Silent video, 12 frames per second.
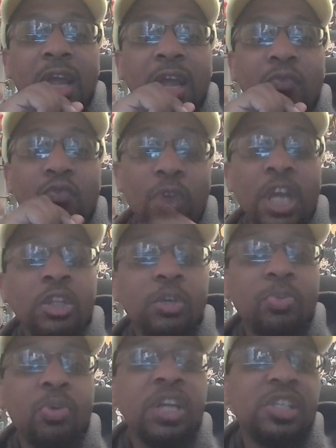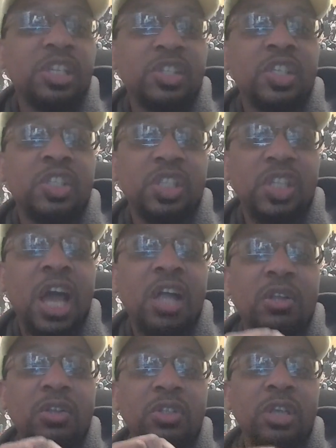Regular price at
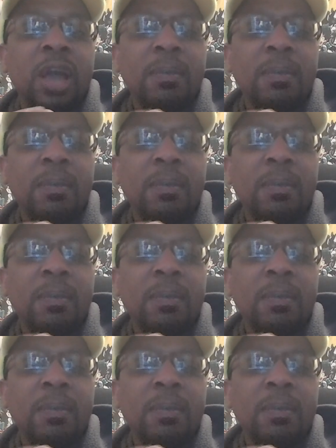$60.